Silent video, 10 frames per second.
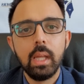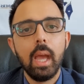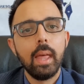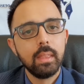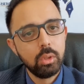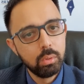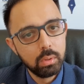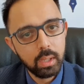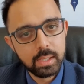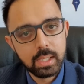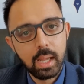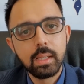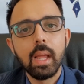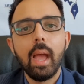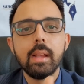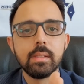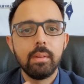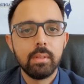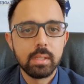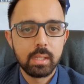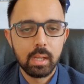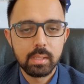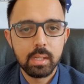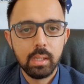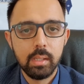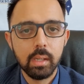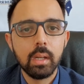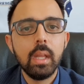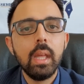and then you will attend as I've discussed earlier.